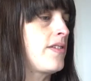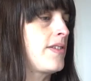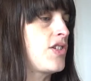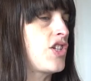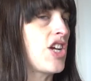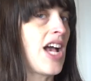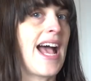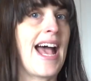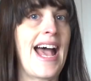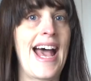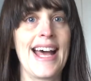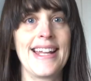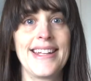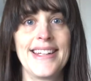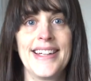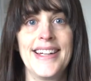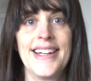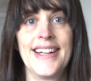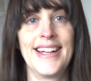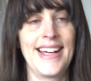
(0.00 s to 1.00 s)

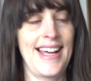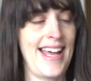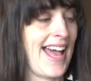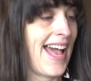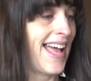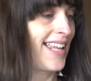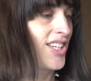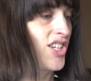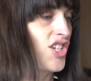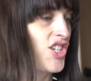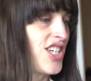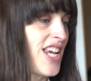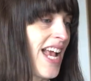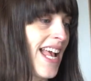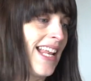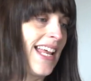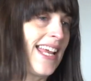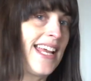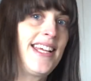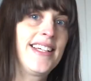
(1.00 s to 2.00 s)
Jan and
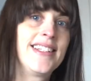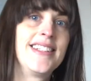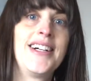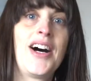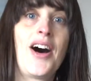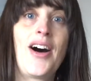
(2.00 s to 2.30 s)
Shelley.